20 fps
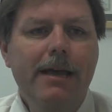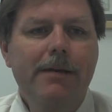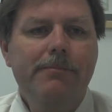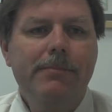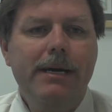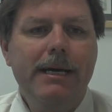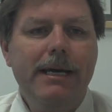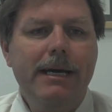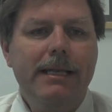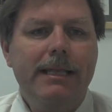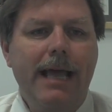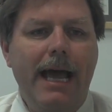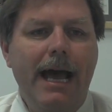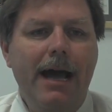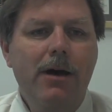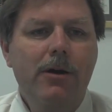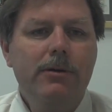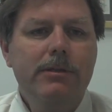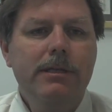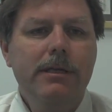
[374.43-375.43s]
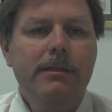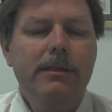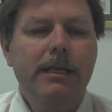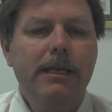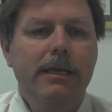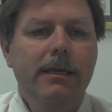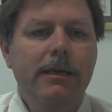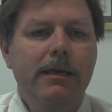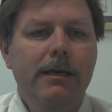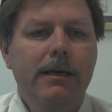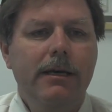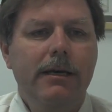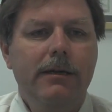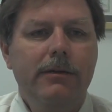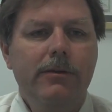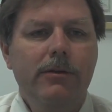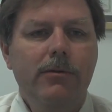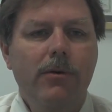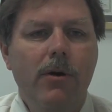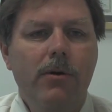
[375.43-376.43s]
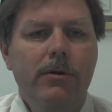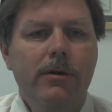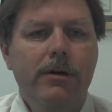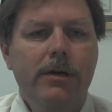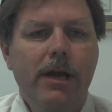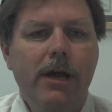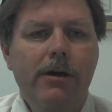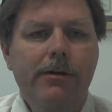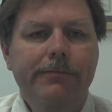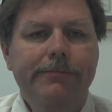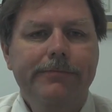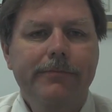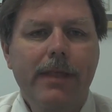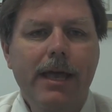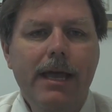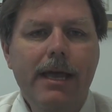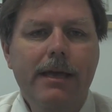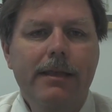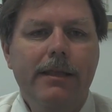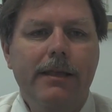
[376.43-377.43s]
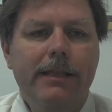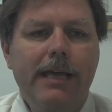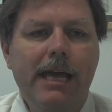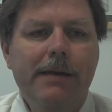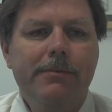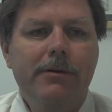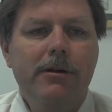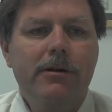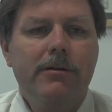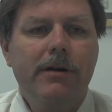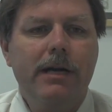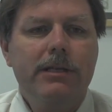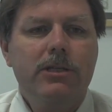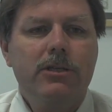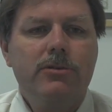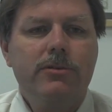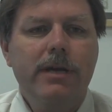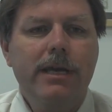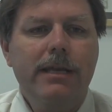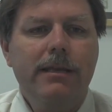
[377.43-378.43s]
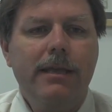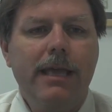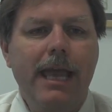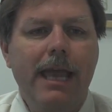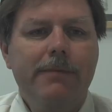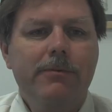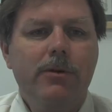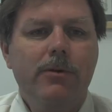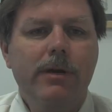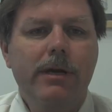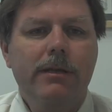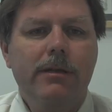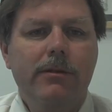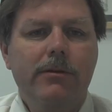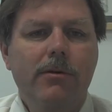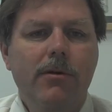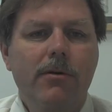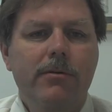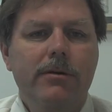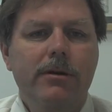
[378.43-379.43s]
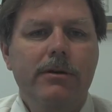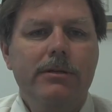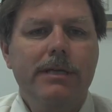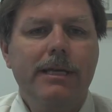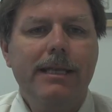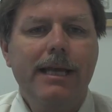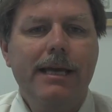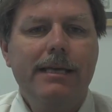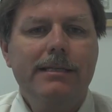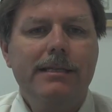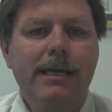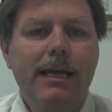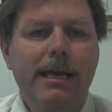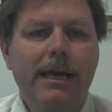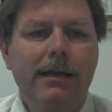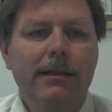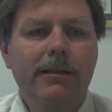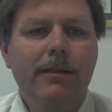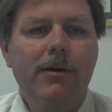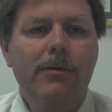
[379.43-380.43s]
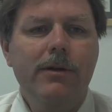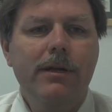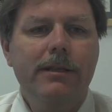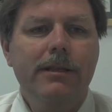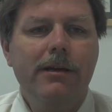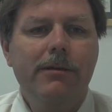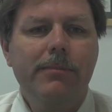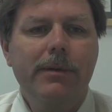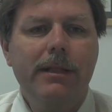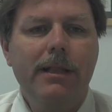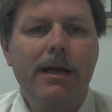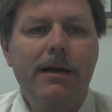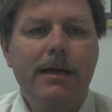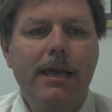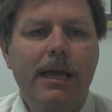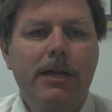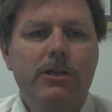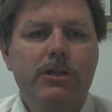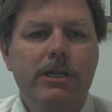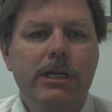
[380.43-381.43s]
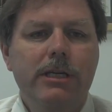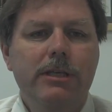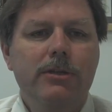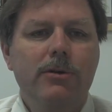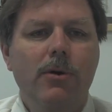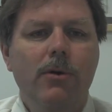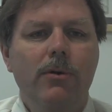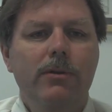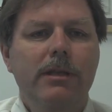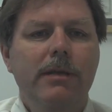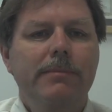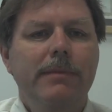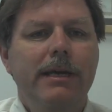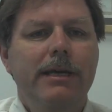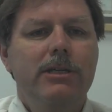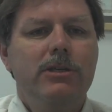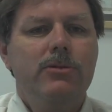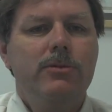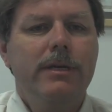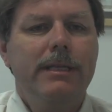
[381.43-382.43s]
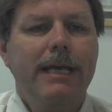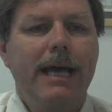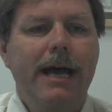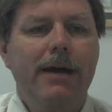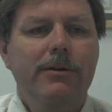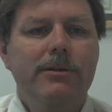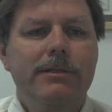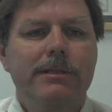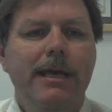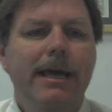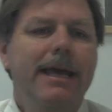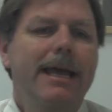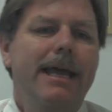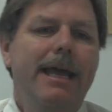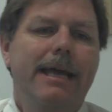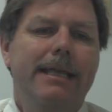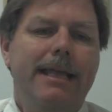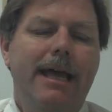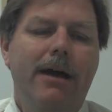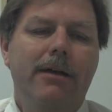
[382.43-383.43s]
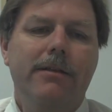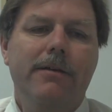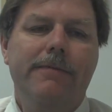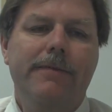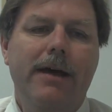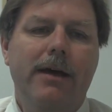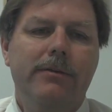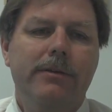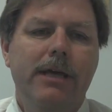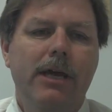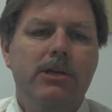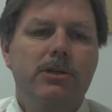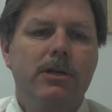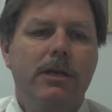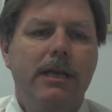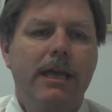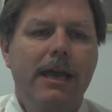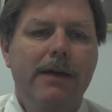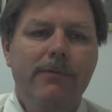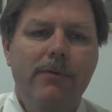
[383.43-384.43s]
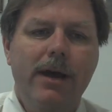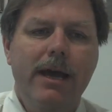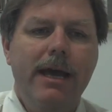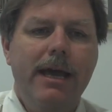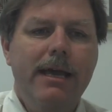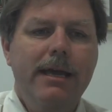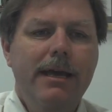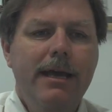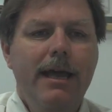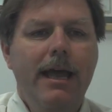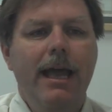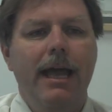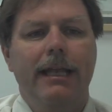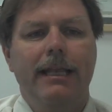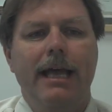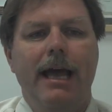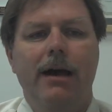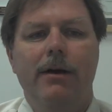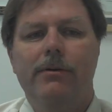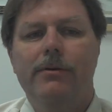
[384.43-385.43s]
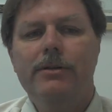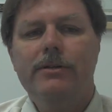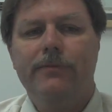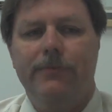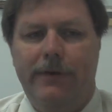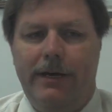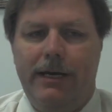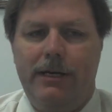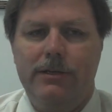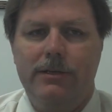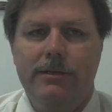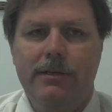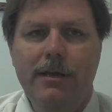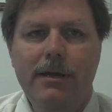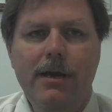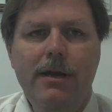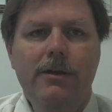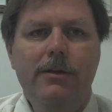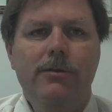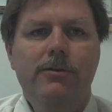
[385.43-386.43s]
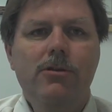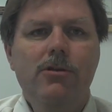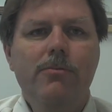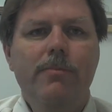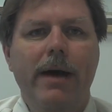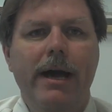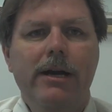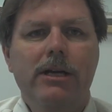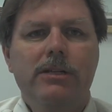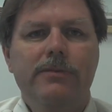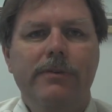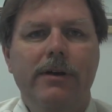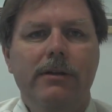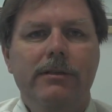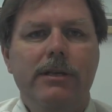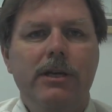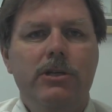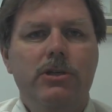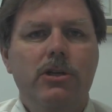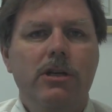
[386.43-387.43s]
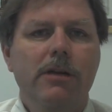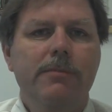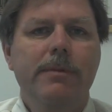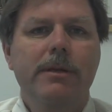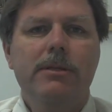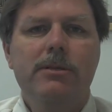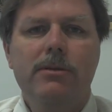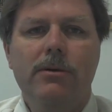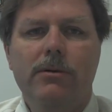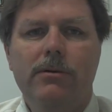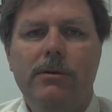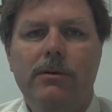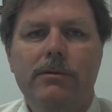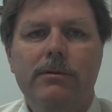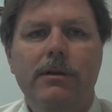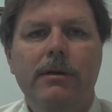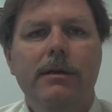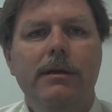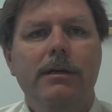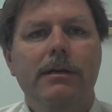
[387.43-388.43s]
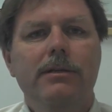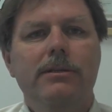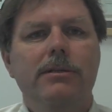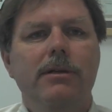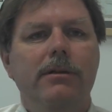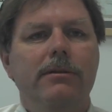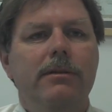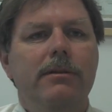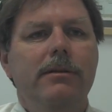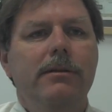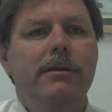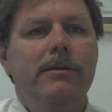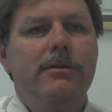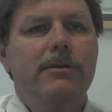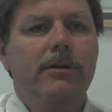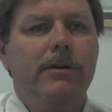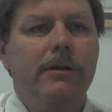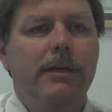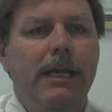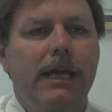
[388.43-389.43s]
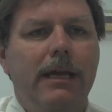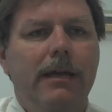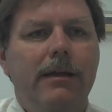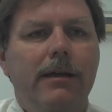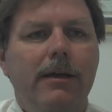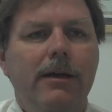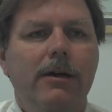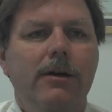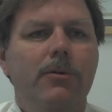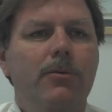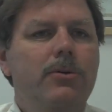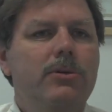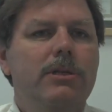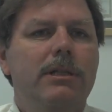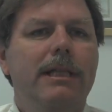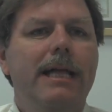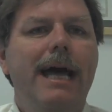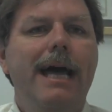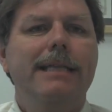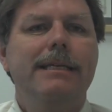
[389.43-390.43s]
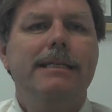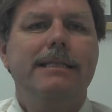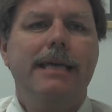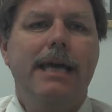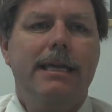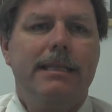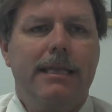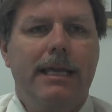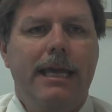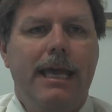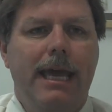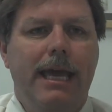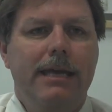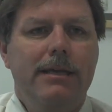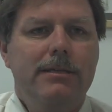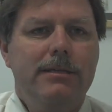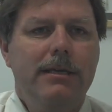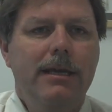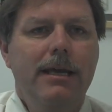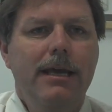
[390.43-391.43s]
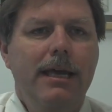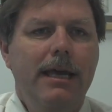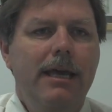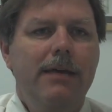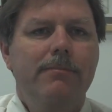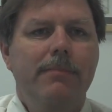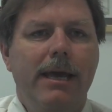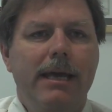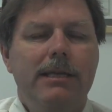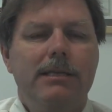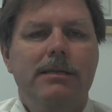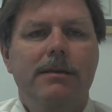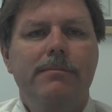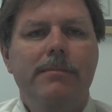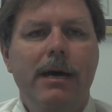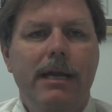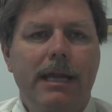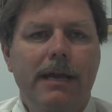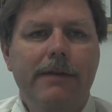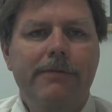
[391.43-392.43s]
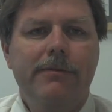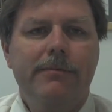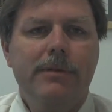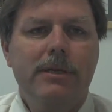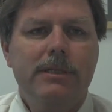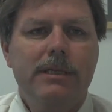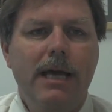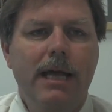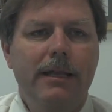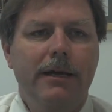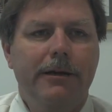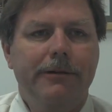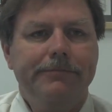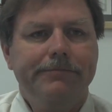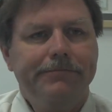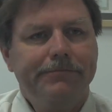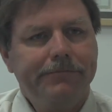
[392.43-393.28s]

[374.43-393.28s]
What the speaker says: But how did the new owner know? The neighbor across the street came to greet the new owners, and as they unloaded their belongings, she told them the history of the house and how the foundation gave way and how it was fixed. The new buyers felt they should have been told, consulting an attorney who was glad to take the case and make some money from the seller.